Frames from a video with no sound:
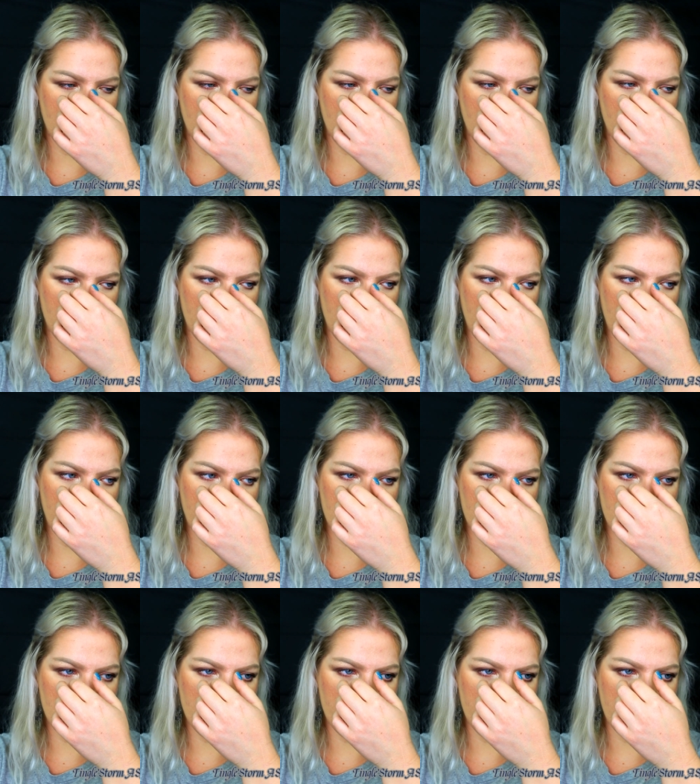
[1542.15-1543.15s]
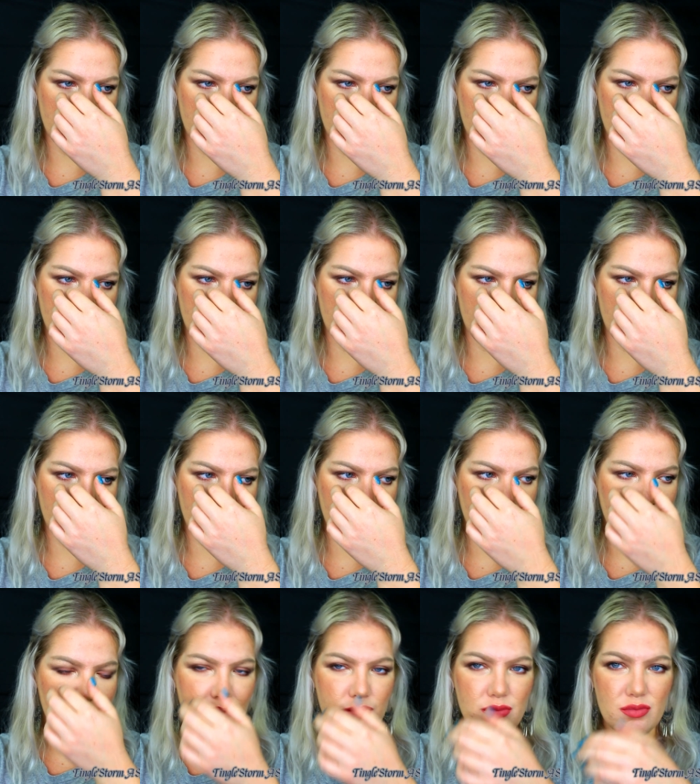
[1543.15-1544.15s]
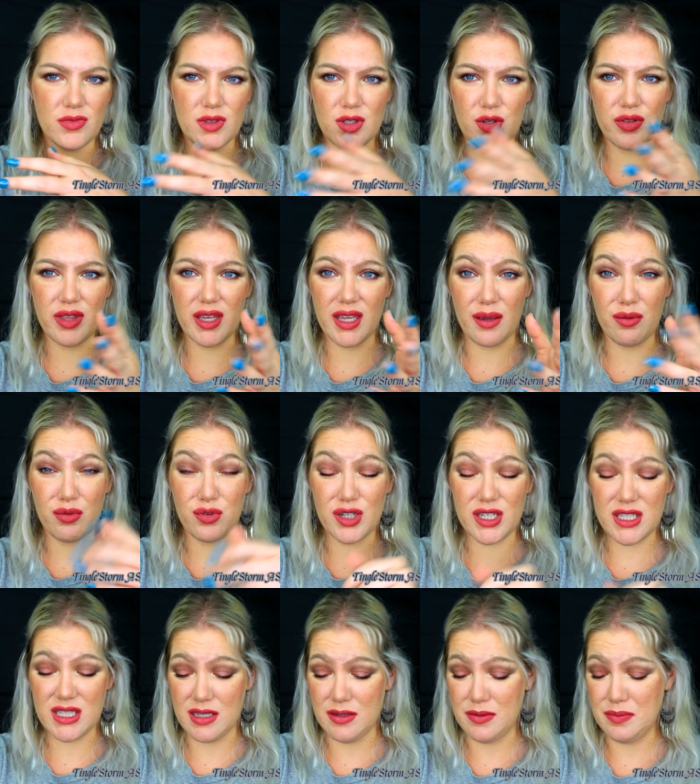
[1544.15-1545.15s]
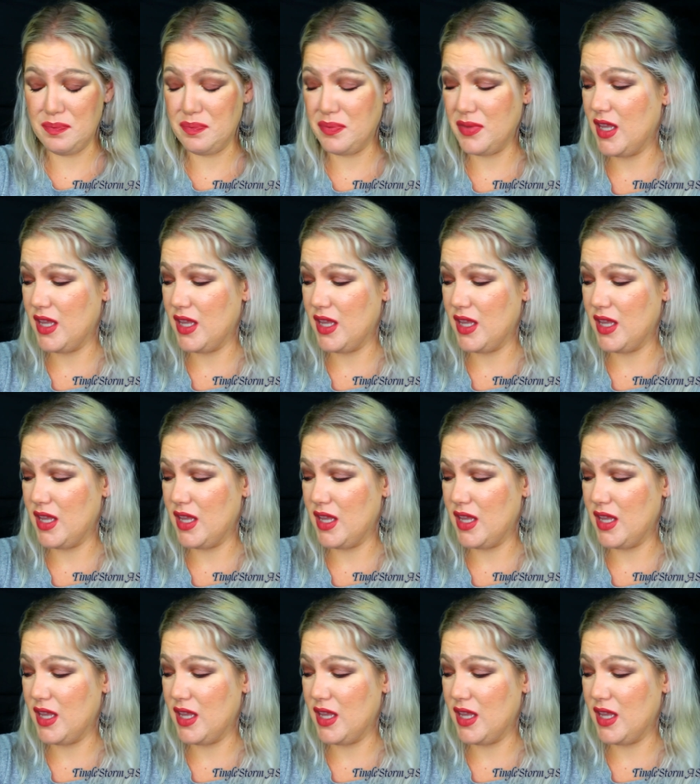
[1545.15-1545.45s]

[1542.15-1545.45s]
You think I'm stupid. You think I'm crazy.